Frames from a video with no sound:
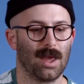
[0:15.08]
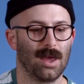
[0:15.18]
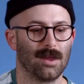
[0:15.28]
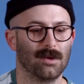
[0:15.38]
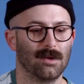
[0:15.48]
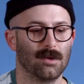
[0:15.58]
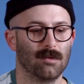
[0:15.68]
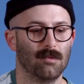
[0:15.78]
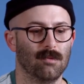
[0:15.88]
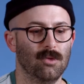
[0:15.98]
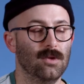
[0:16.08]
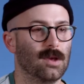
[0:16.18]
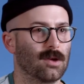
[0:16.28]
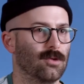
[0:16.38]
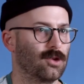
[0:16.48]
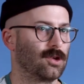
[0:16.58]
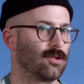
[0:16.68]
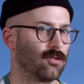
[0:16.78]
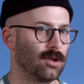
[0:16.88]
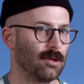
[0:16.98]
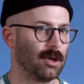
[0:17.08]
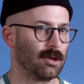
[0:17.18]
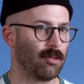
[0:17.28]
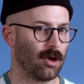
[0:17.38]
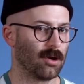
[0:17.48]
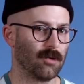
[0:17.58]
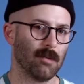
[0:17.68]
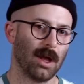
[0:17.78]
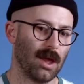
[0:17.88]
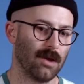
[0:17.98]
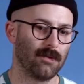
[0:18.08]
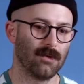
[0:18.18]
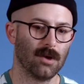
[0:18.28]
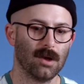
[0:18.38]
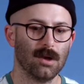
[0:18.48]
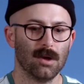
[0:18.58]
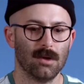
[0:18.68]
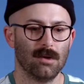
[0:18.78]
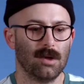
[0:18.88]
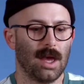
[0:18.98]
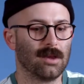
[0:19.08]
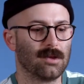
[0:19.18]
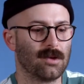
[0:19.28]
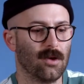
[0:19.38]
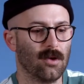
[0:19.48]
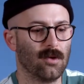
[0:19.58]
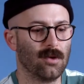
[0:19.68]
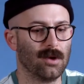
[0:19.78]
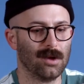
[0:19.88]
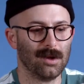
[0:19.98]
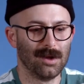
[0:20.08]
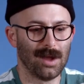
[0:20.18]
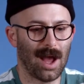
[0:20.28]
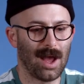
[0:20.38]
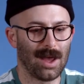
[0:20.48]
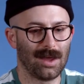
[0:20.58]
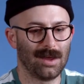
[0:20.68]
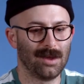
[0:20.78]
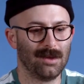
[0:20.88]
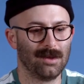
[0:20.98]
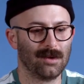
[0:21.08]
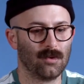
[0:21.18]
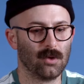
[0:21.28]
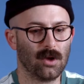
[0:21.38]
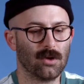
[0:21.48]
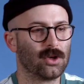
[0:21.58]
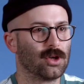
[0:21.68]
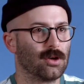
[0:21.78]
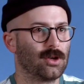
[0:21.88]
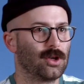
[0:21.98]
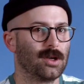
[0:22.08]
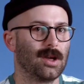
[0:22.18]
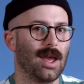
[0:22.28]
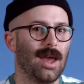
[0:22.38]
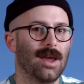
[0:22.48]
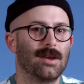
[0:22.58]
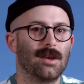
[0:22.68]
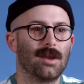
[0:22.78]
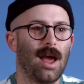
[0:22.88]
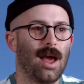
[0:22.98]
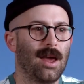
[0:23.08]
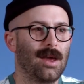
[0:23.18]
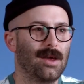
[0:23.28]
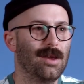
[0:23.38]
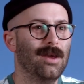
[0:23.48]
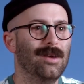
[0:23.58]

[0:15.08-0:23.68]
and music was just a really big part of my life. And so I would go to church and I